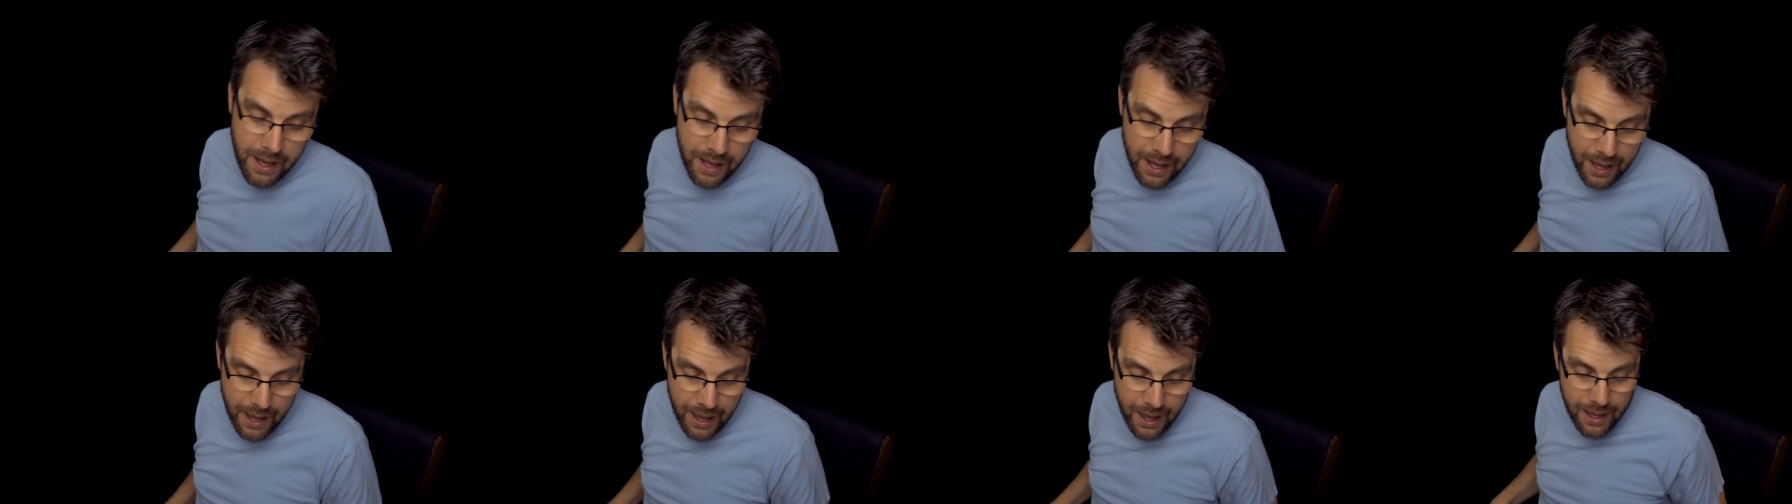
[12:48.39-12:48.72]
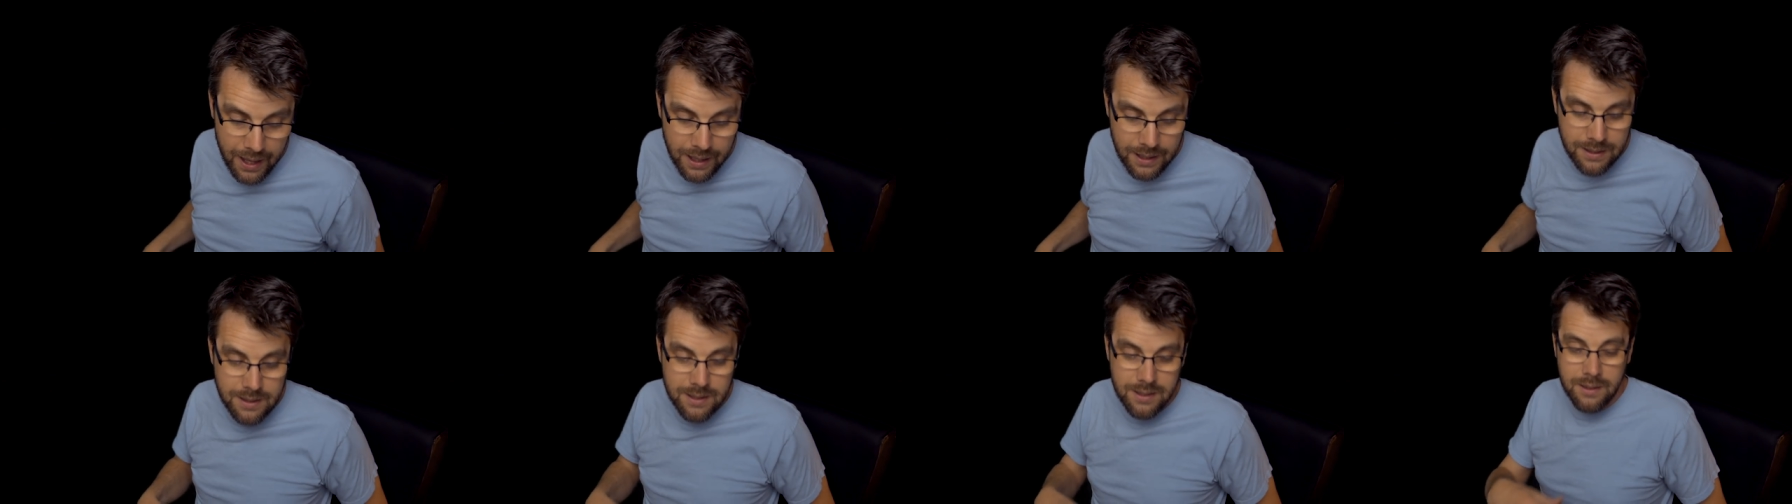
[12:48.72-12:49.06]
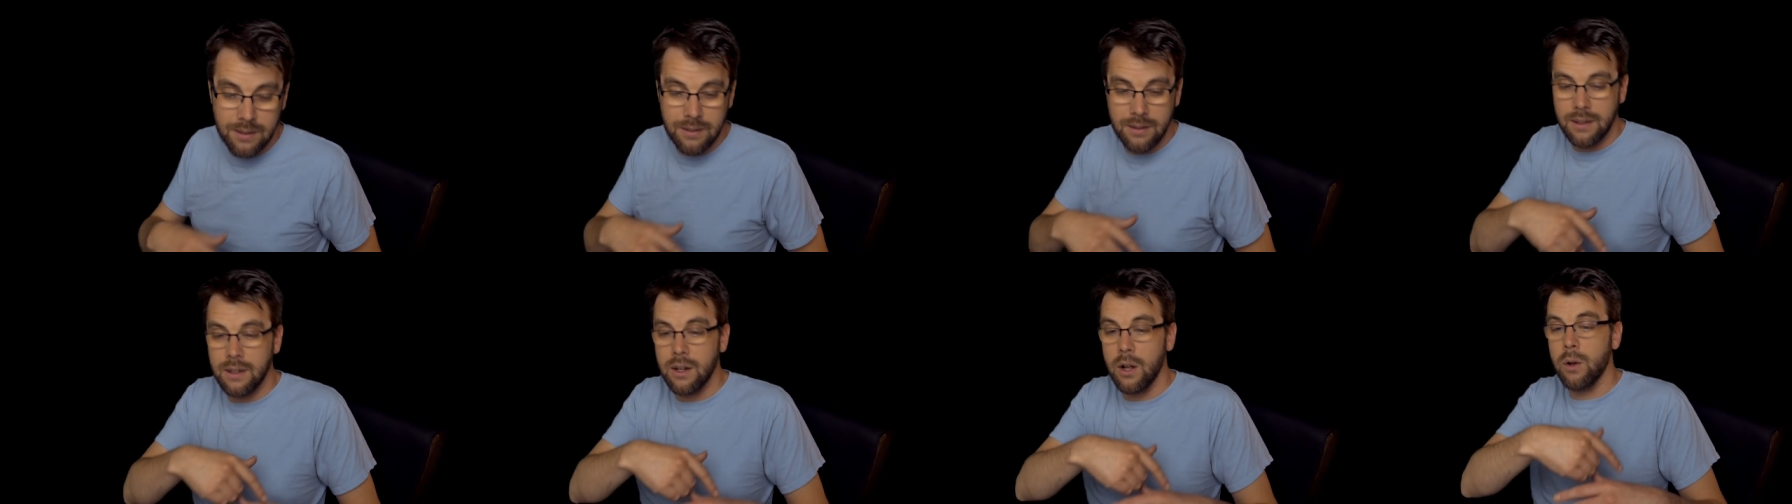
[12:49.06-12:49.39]
And,
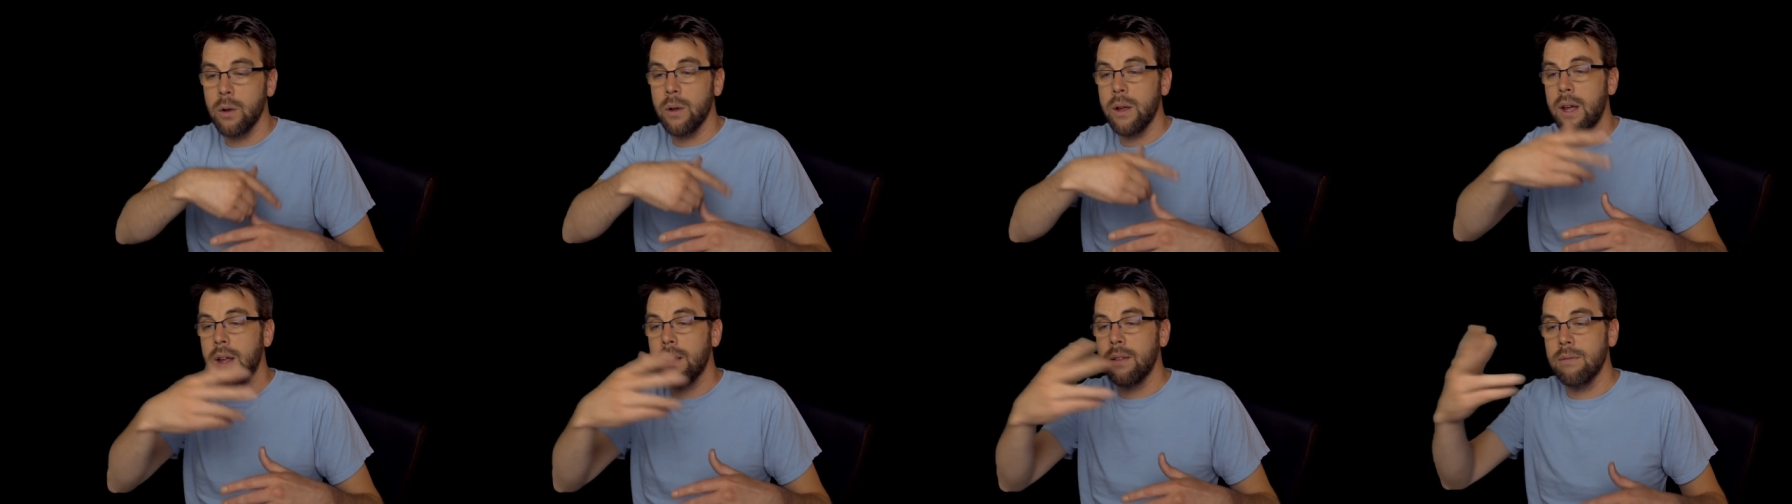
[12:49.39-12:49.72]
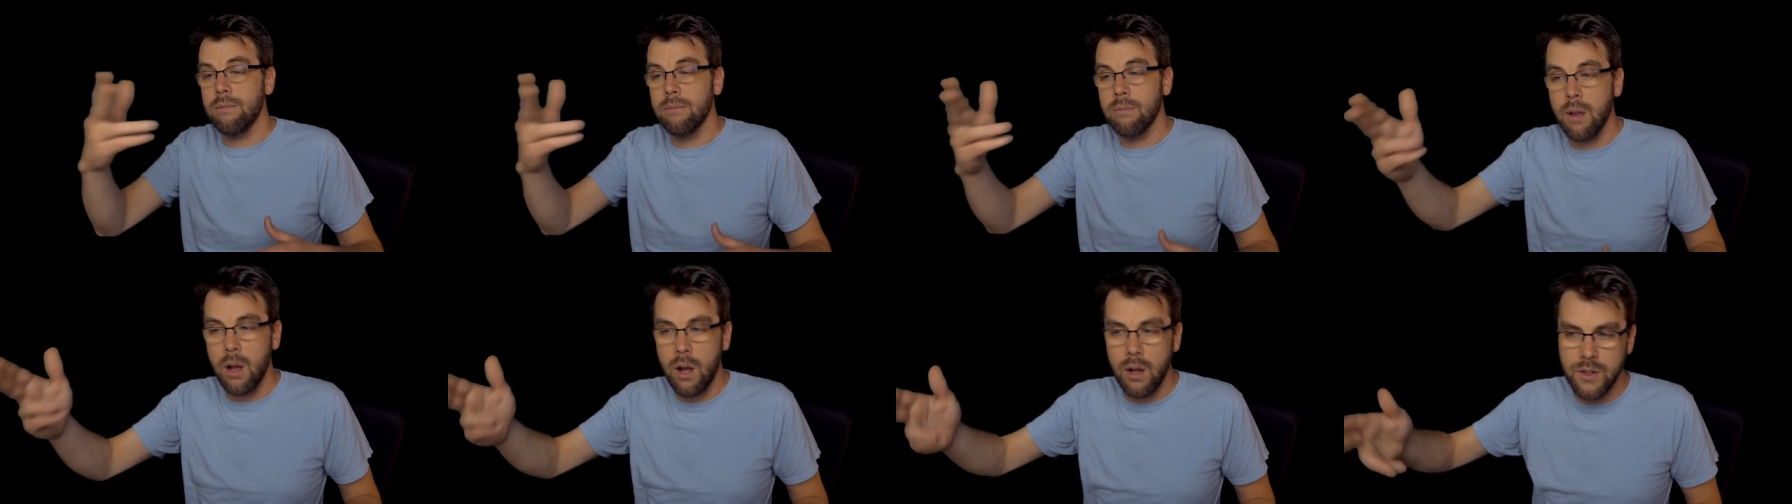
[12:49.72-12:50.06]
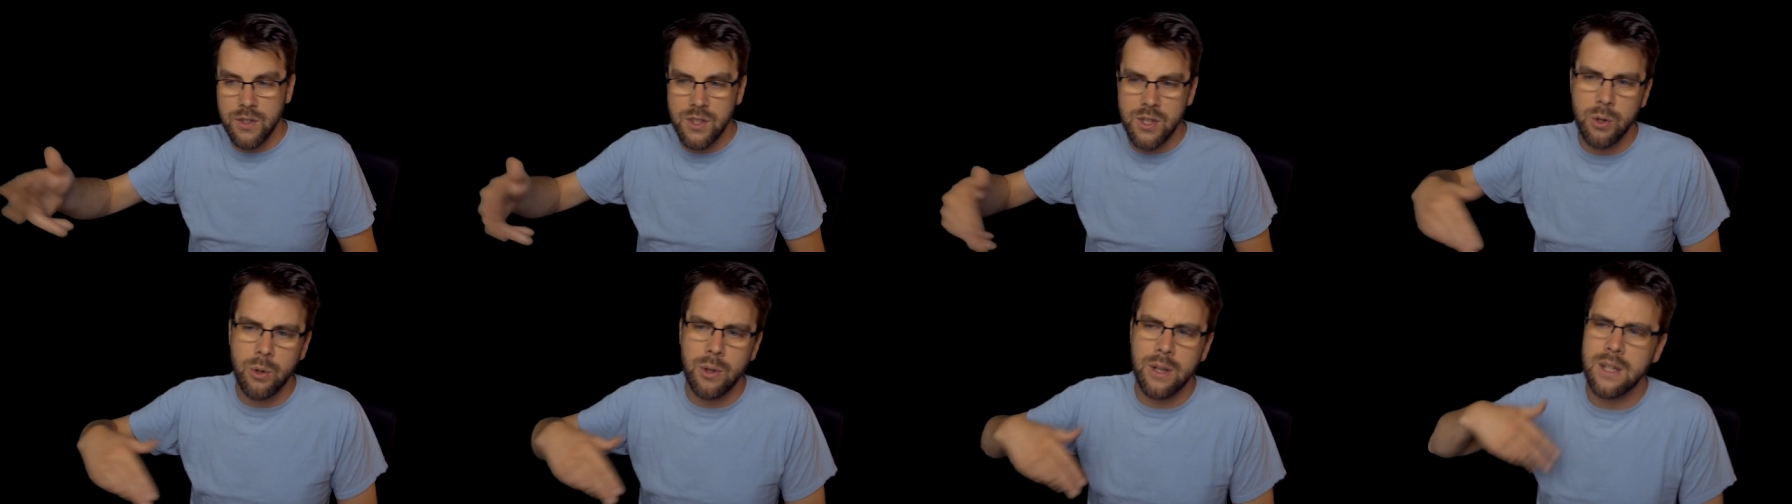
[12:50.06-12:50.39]
you know, and also